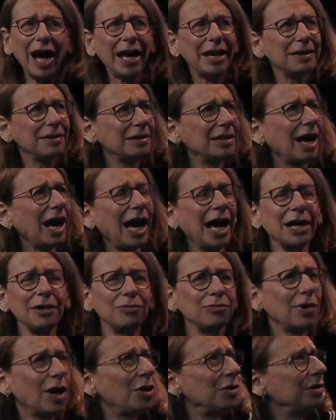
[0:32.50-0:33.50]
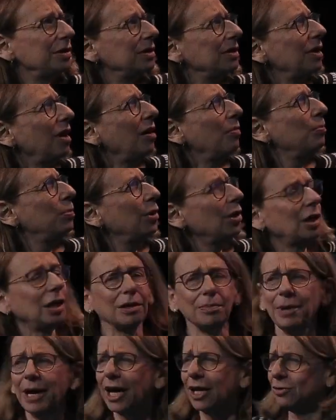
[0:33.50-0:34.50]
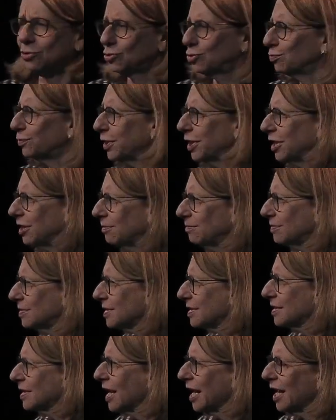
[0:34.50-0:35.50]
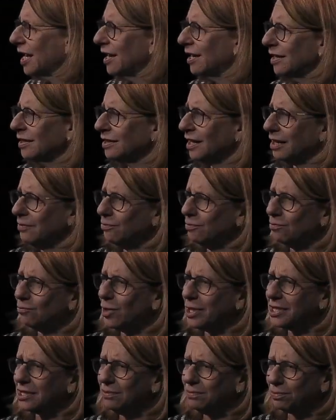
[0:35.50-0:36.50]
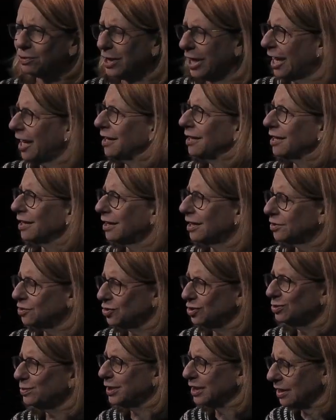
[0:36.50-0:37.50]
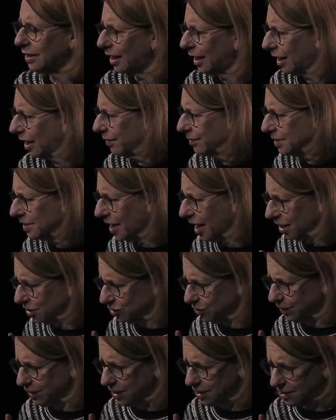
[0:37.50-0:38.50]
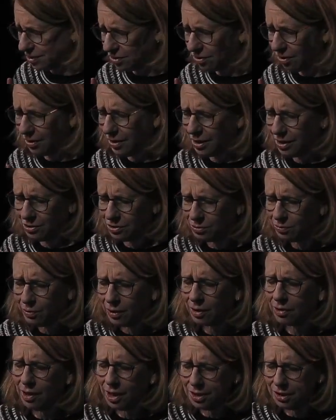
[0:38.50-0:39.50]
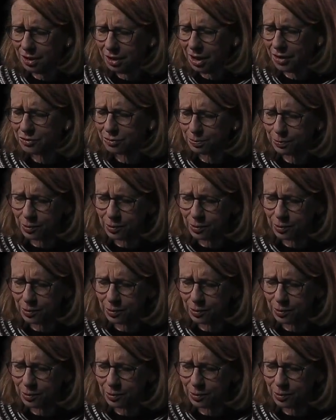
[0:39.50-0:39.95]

I wrote a book about dreams, and I wasn't planning on doing that. I was actually starting to work on another